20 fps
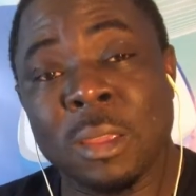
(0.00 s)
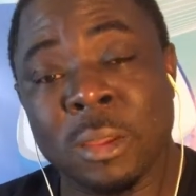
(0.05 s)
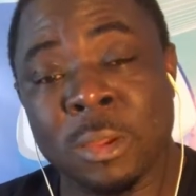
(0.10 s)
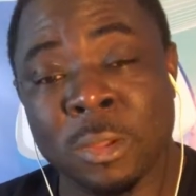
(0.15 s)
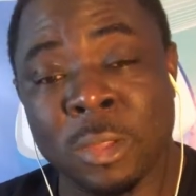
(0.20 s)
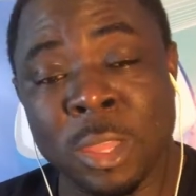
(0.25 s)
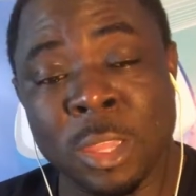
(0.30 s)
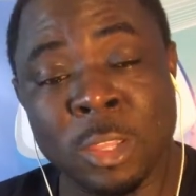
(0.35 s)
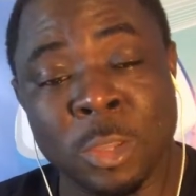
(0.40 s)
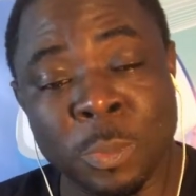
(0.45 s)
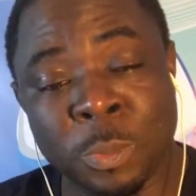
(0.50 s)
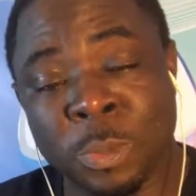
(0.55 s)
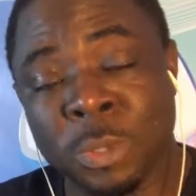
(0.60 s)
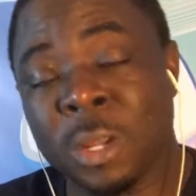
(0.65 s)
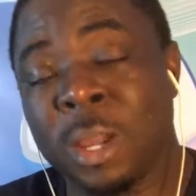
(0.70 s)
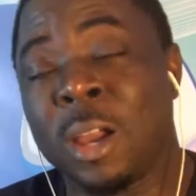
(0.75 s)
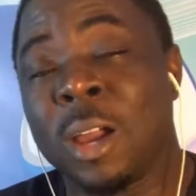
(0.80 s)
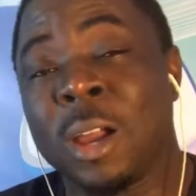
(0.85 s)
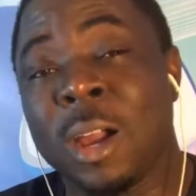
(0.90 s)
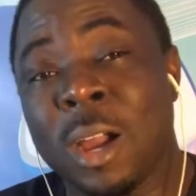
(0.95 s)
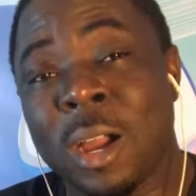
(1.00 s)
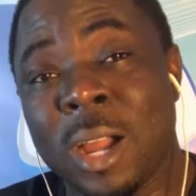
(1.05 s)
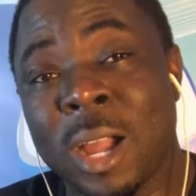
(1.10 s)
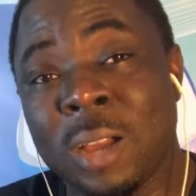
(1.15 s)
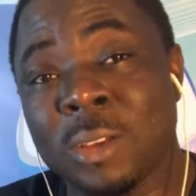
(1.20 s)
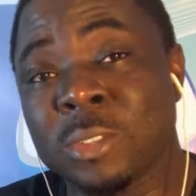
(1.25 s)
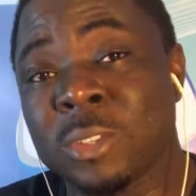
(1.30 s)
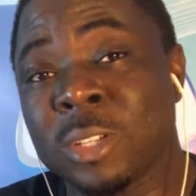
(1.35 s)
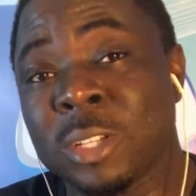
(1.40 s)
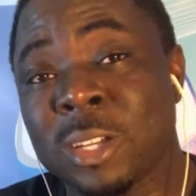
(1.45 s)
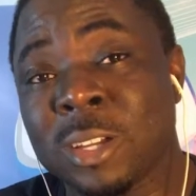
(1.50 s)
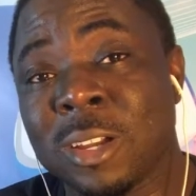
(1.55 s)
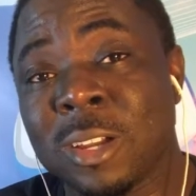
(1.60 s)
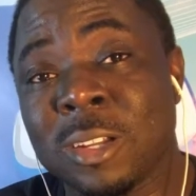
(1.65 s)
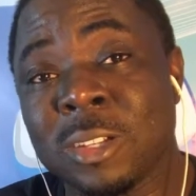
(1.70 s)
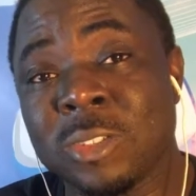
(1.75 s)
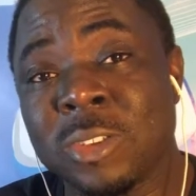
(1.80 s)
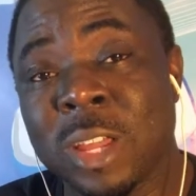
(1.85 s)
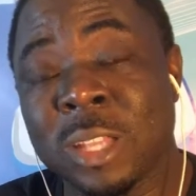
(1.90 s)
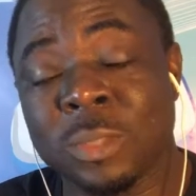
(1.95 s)
Okay, you put a house under
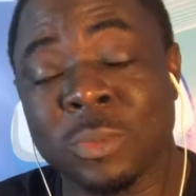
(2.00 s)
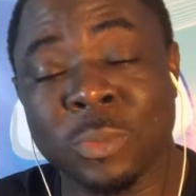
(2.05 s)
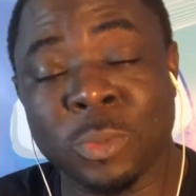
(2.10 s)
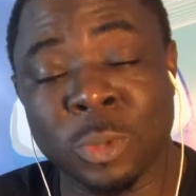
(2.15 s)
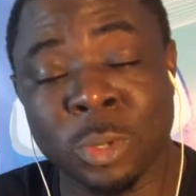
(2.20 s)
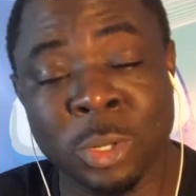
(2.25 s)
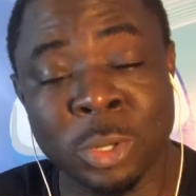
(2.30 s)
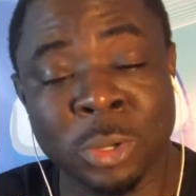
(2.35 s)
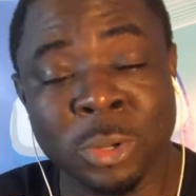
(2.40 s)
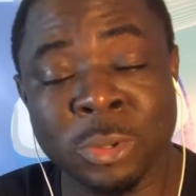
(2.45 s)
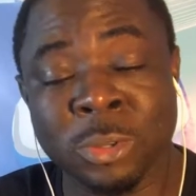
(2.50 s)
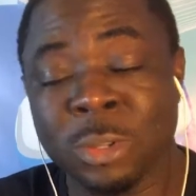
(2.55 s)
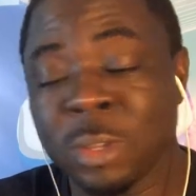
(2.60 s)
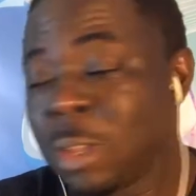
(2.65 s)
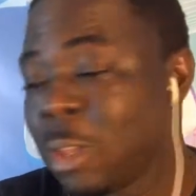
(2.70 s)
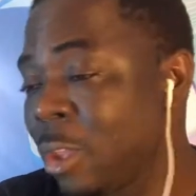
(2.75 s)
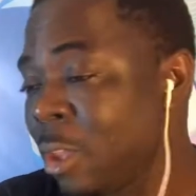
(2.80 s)
contract for low